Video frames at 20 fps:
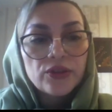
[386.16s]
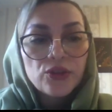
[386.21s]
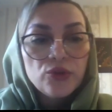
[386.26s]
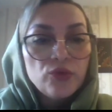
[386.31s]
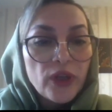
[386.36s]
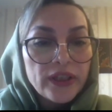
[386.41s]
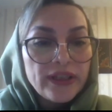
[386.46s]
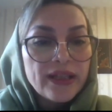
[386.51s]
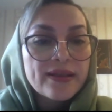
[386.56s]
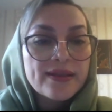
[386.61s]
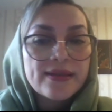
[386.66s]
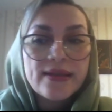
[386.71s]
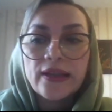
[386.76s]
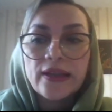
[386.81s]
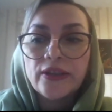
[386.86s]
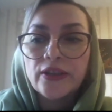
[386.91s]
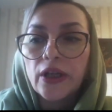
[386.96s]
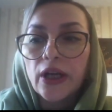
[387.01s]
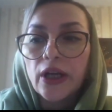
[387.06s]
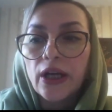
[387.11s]
to what
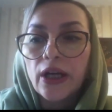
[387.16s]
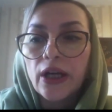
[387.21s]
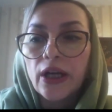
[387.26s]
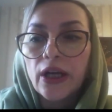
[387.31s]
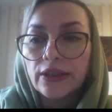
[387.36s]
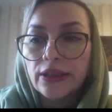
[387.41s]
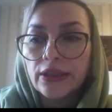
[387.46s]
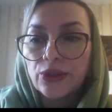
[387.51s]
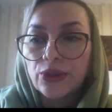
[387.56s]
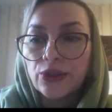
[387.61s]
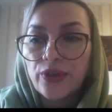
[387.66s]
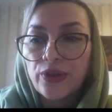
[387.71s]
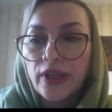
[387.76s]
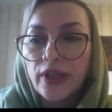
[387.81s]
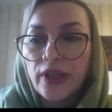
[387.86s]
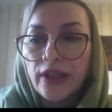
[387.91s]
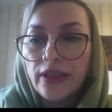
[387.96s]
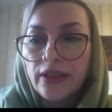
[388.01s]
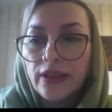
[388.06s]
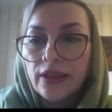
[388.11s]
extent are
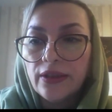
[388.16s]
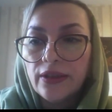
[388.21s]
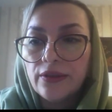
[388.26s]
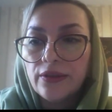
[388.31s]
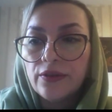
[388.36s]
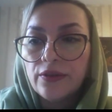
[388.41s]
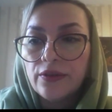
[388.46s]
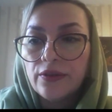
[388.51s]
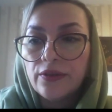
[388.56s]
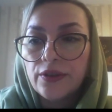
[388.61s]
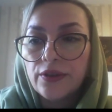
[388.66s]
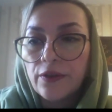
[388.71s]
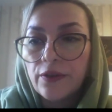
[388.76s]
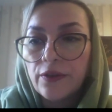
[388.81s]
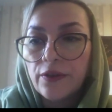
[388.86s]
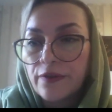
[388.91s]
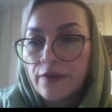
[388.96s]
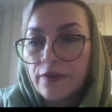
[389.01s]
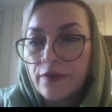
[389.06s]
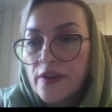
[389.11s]
Iranian, the first research
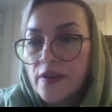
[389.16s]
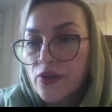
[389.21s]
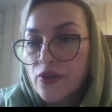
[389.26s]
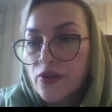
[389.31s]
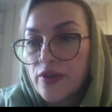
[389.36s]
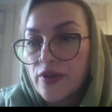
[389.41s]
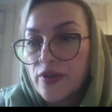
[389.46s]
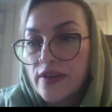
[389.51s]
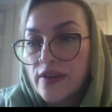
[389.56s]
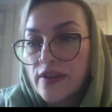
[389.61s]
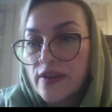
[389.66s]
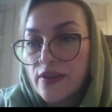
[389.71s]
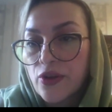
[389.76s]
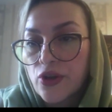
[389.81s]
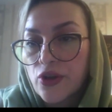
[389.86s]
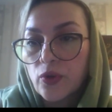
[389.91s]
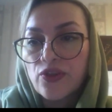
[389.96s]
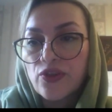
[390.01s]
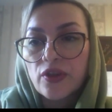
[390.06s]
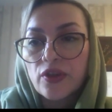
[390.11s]
question,
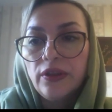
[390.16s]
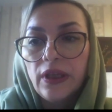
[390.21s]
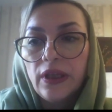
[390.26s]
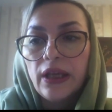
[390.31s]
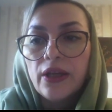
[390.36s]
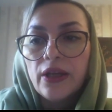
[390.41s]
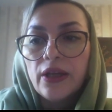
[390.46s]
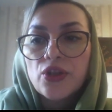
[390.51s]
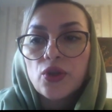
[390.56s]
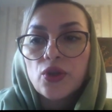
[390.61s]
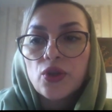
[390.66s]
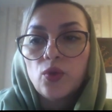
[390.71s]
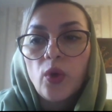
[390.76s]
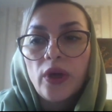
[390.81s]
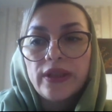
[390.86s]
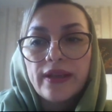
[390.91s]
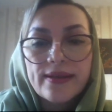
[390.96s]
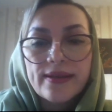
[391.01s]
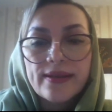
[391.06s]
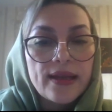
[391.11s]
to what extent
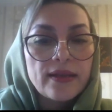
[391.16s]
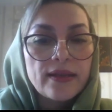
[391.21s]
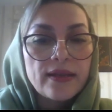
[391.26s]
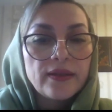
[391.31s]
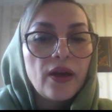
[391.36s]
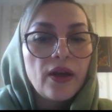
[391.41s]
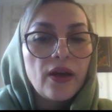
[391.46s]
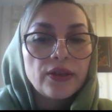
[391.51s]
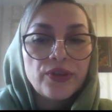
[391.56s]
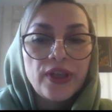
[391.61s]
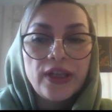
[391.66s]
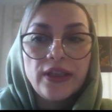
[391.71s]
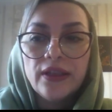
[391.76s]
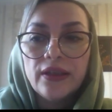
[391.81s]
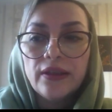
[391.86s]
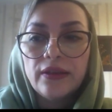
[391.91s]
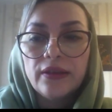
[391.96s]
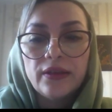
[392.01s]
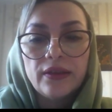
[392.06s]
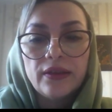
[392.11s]
are Iranian
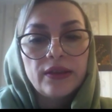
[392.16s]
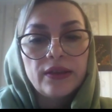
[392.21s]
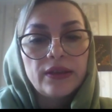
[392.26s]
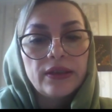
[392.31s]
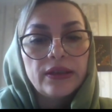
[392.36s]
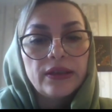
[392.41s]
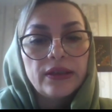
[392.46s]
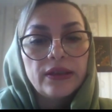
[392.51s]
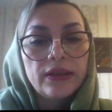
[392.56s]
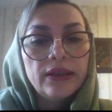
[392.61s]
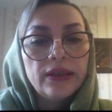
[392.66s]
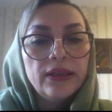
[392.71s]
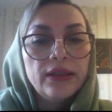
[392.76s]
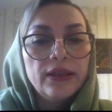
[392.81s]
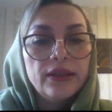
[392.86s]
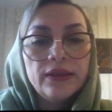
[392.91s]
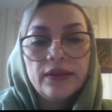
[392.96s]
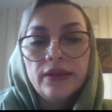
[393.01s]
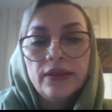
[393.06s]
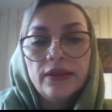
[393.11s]

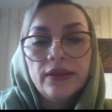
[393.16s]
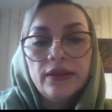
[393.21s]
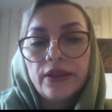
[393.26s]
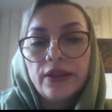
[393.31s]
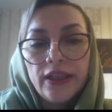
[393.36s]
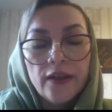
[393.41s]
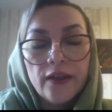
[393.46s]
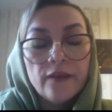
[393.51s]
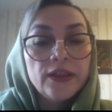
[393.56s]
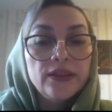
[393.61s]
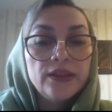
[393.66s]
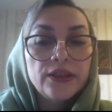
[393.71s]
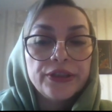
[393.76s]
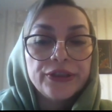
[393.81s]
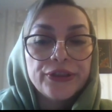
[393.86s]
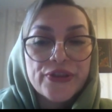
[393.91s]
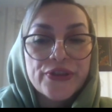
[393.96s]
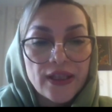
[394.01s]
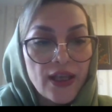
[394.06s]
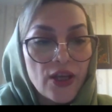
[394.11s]
EFL learners engaged
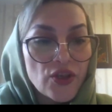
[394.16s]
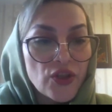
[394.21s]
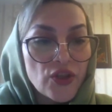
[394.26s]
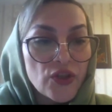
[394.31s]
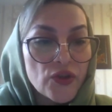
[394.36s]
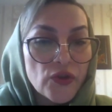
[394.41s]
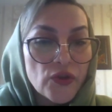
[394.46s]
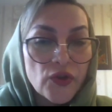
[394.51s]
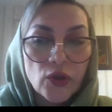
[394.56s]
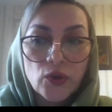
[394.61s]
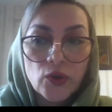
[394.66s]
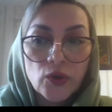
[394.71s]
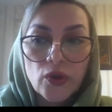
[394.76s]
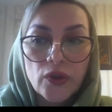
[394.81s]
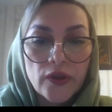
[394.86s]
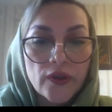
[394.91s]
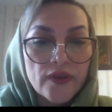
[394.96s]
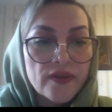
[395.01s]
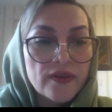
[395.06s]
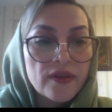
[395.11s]
in synchronous
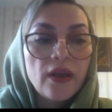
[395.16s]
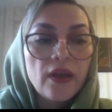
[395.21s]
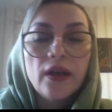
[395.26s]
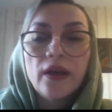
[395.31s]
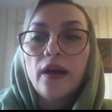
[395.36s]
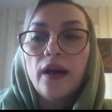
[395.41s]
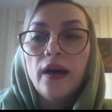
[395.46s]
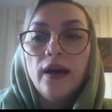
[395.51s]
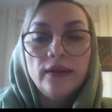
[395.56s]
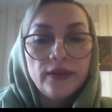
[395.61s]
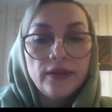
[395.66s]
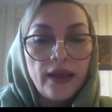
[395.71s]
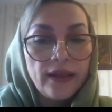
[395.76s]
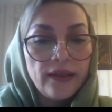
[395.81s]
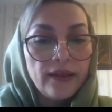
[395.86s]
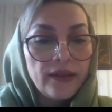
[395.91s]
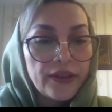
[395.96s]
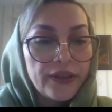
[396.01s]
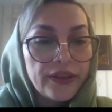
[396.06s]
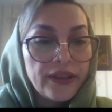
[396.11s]
online
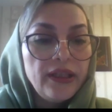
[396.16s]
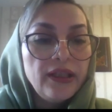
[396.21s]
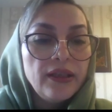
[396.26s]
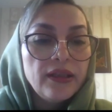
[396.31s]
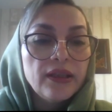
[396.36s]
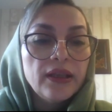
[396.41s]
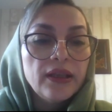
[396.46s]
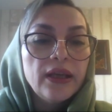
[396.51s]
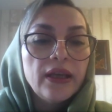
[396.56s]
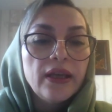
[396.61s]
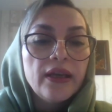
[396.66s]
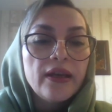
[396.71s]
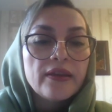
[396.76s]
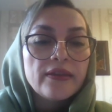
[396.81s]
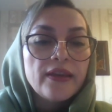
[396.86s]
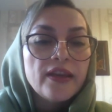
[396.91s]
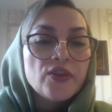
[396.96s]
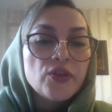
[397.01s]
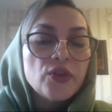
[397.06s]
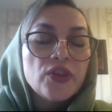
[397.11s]
learning? The
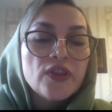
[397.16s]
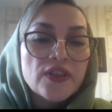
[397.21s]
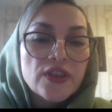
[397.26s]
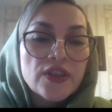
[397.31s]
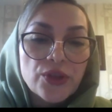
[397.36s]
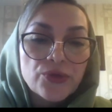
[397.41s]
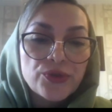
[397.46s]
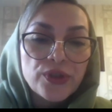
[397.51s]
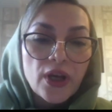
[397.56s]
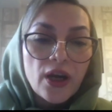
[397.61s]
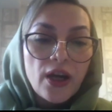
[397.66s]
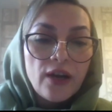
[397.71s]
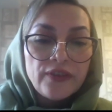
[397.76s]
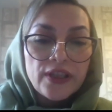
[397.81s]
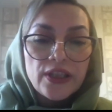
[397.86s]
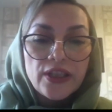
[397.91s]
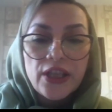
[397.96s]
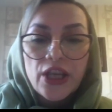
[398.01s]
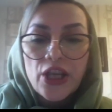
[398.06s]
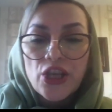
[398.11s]
students' degree of
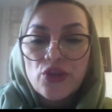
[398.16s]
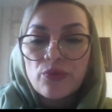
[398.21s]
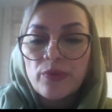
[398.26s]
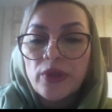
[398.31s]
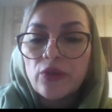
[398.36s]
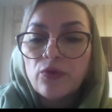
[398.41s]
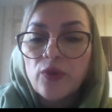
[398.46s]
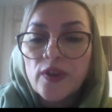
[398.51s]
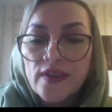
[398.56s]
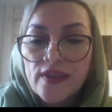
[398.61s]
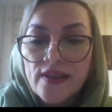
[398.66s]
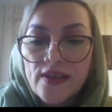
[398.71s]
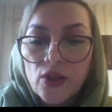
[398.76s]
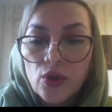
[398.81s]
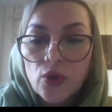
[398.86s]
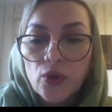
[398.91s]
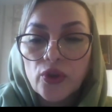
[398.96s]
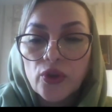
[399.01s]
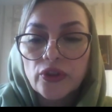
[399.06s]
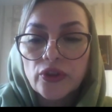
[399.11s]
engagement was
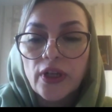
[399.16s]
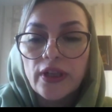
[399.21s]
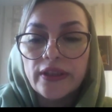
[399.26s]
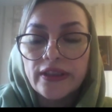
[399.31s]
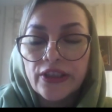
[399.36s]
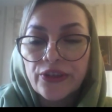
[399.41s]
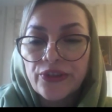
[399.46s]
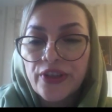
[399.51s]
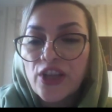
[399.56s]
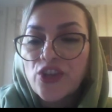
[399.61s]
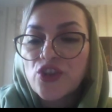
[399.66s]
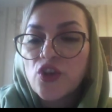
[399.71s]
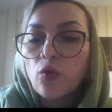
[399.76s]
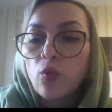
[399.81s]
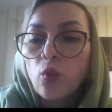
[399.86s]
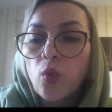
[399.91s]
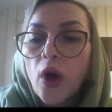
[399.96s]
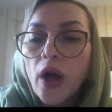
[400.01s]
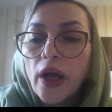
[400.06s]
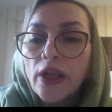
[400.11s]
scored on a range
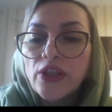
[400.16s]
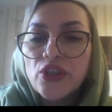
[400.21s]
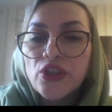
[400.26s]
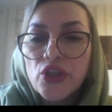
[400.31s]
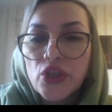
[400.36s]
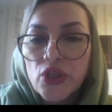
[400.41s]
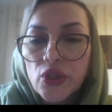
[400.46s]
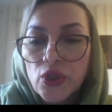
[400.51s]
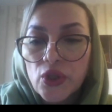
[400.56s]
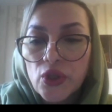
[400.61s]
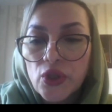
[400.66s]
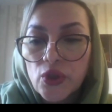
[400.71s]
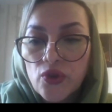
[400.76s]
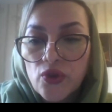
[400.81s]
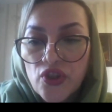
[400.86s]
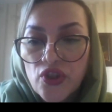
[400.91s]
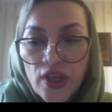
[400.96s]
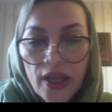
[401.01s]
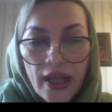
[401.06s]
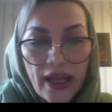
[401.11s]
of 1 to
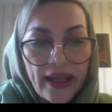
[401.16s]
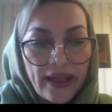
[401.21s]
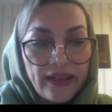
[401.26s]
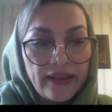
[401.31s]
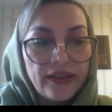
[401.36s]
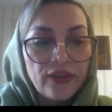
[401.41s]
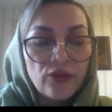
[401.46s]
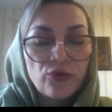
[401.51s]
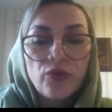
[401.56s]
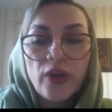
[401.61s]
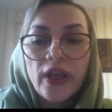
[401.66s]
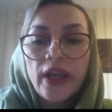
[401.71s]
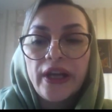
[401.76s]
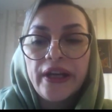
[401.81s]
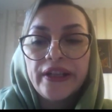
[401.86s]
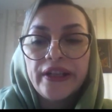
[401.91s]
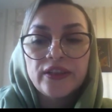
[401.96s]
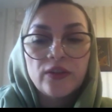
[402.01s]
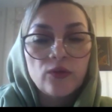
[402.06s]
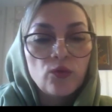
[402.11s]
10,
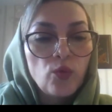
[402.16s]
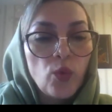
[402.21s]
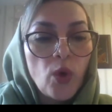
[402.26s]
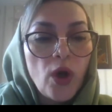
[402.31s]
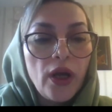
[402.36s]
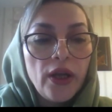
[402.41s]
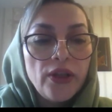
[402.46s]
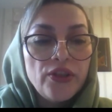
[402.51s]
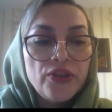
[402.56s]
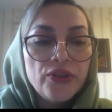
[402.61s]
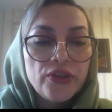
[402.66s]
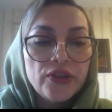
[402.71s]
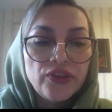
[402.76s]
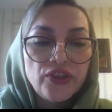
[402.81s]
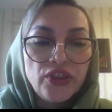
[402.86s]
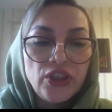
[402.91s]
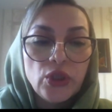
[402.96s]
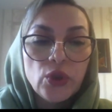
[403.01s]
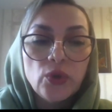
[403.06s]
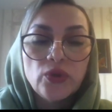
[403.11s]
where 1
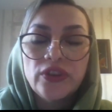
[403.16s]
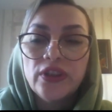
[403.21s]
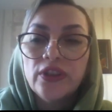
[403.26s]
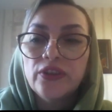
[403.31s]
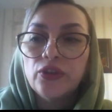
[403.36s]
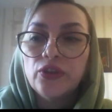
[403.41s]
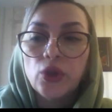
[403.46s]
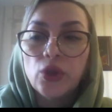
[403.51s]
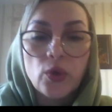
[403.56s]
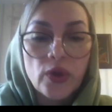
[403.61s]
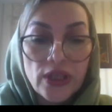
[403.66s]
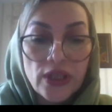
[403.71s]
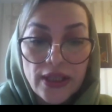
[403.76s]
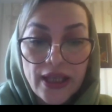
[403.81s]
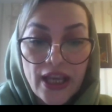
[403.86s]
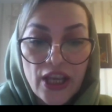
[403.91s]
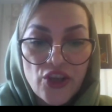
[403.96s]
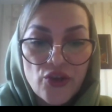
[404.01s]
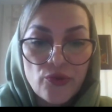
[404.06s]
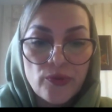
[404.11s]
denoted no
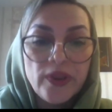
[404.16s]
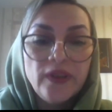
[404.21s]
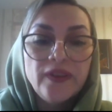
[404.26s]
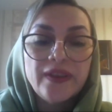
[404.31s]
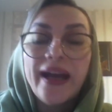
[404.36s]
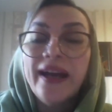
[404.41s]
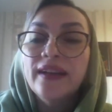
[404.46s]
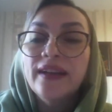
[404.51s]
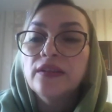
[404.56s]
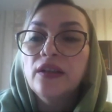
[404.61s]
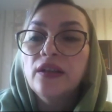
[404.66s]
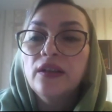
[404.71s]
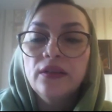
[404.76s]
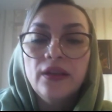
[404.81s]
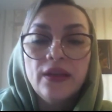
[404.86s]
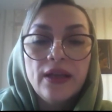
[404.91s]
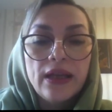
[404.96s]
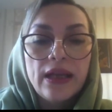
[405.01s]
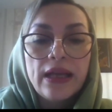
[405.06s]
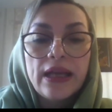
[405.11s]
engagement at
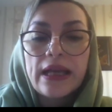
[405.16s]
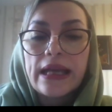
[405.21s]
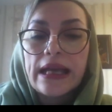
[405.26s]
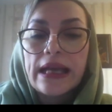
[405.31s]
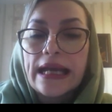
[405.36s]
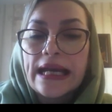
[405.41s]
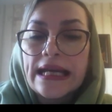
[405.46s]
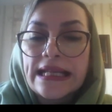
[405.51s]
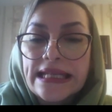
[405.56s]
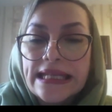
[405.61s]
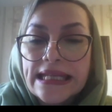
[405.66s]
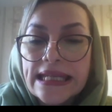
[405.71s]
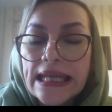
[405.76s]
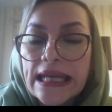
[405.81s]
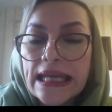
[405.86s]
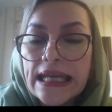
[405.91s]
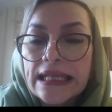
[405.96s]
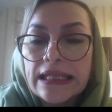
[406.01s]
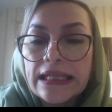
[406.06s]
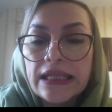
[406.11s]
all, and
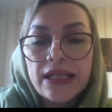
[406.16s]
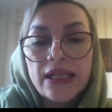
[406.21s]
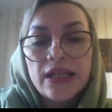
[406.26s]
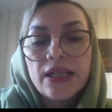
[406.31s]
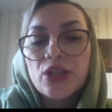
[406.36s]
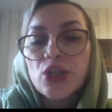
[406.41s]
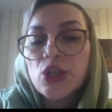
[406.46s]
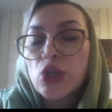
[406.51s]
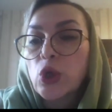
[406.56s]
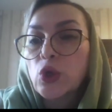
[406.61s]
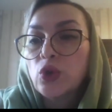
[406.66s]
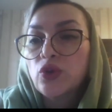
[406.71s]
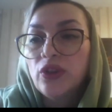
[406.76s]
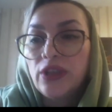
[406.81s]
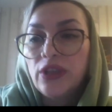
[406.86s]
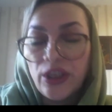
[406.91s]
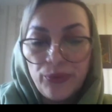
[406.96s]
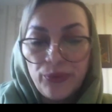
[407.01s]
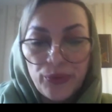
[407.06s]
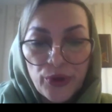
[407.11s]
10 total
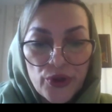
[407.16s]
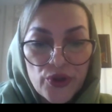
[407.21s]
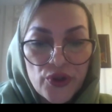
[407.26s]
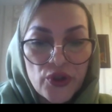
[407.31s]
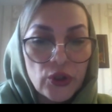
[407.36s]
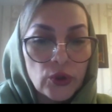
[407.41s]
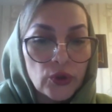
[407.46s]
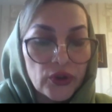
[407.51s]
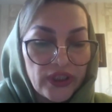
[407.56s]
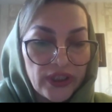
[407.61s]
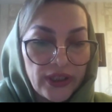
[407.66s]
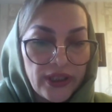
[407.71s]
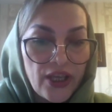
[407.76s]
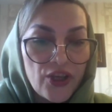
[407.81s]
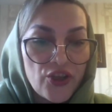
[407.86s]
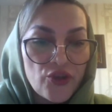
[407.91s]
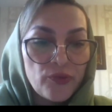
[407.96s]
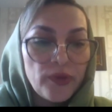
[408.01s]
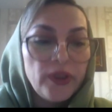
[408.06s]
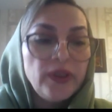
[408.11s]
immersion or
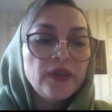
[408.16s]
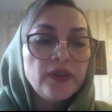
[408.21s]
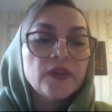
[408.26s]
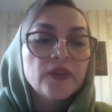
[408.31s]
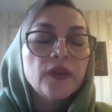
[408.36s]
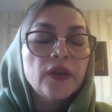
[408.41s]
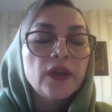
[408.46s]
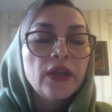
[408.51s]
engagement.